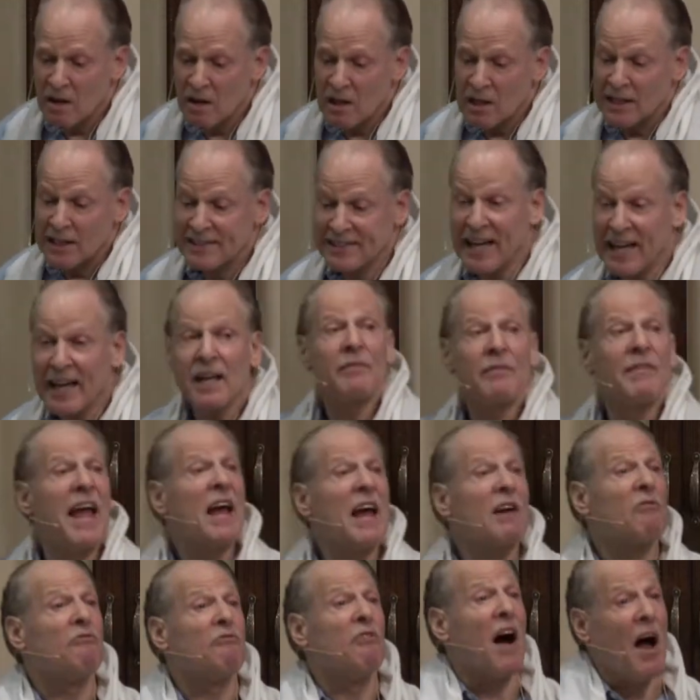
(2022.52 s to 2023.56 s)
Second, they had
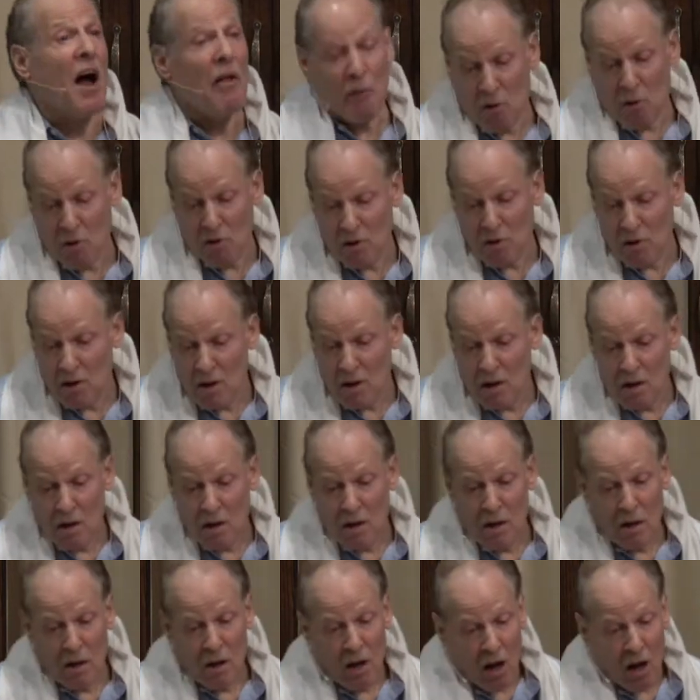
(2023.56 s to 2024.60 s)
a father.
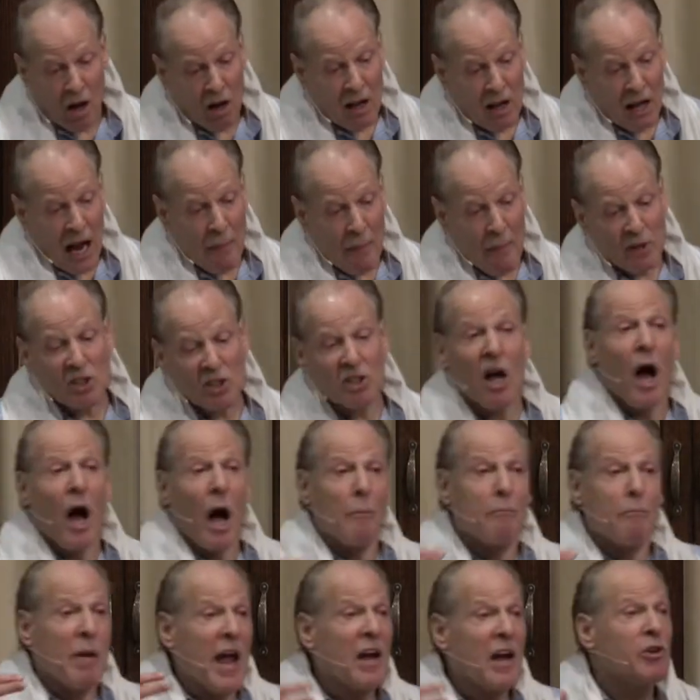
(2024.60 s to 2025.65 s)
Uh, and this is a, a
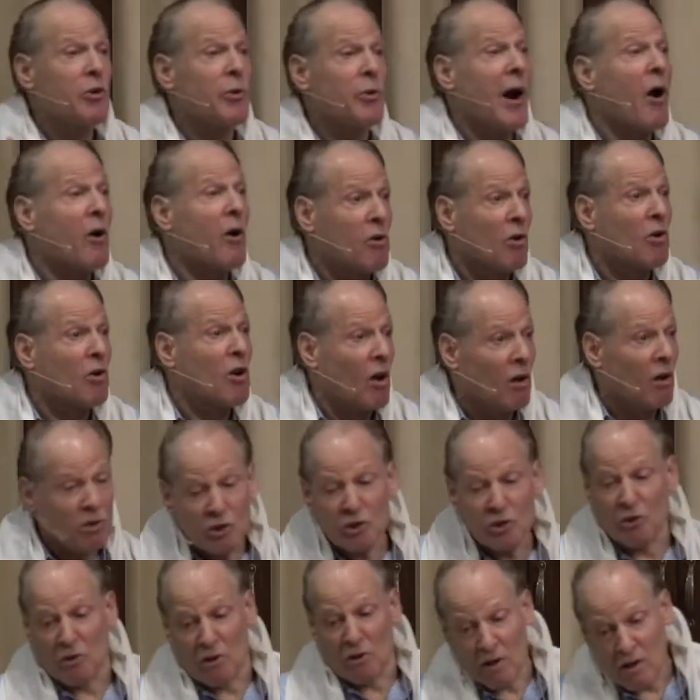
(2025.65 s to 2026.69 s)
patriarchal
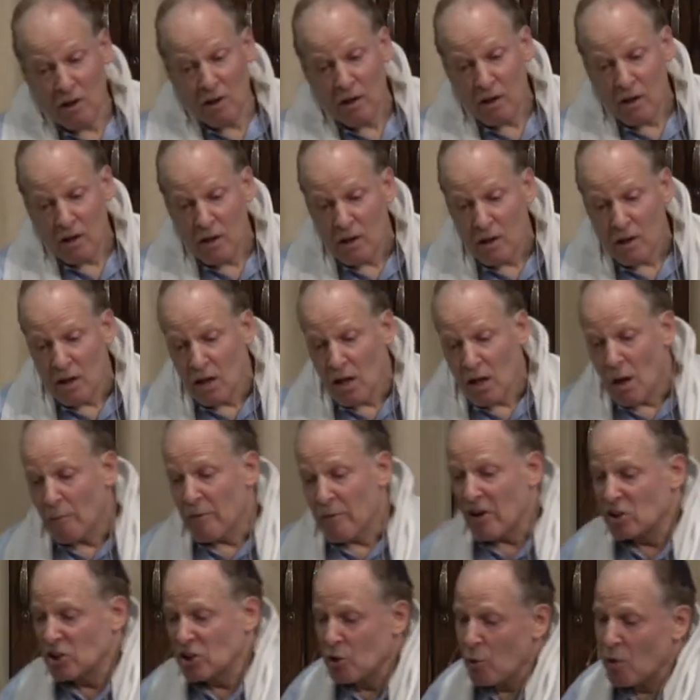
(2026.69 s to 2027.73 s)
culture. But
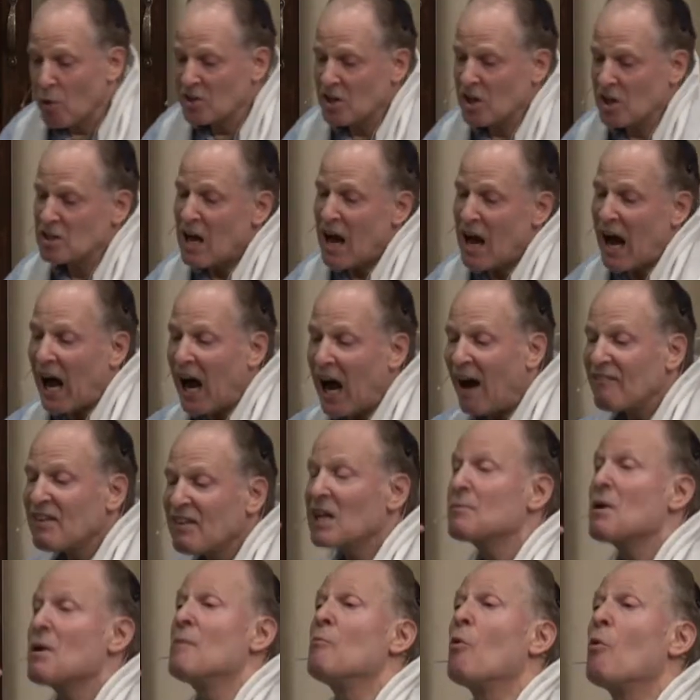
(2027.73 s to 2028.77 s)
Yeshua says, I've got
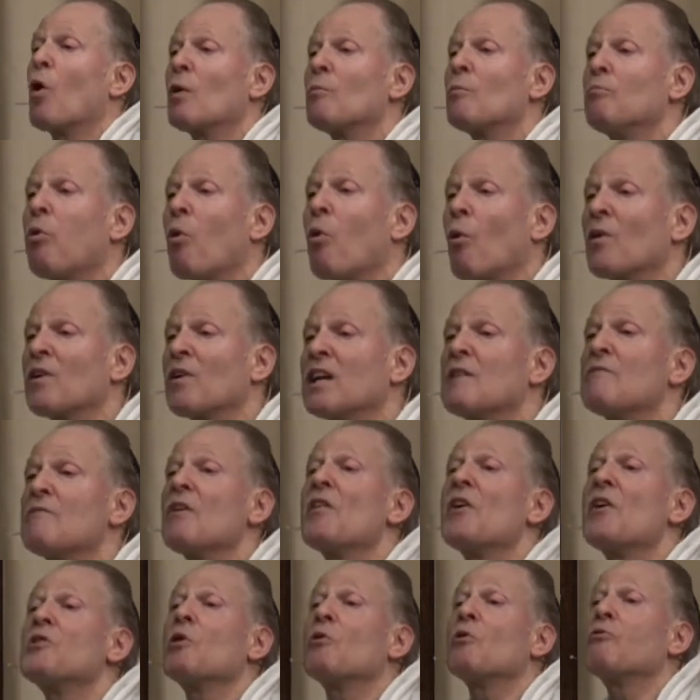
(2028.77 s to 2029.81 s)
to be more important even
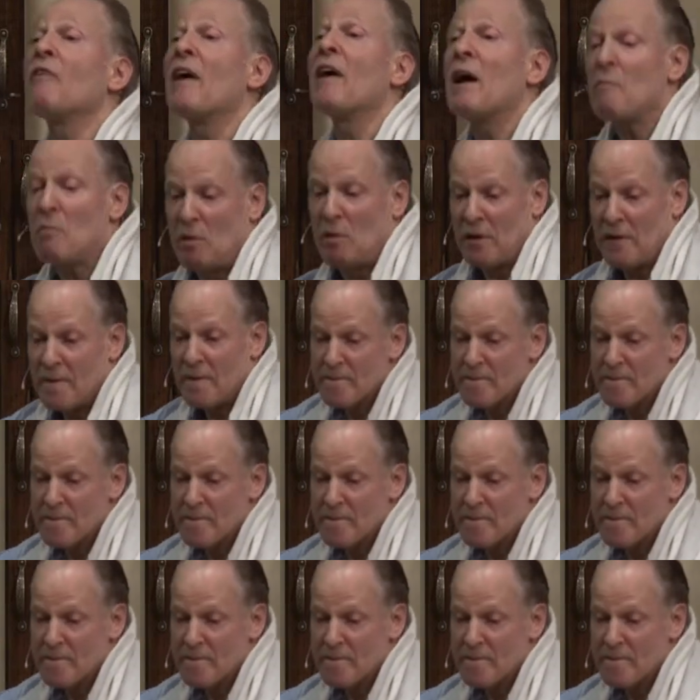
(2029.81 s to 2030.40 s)
than your family.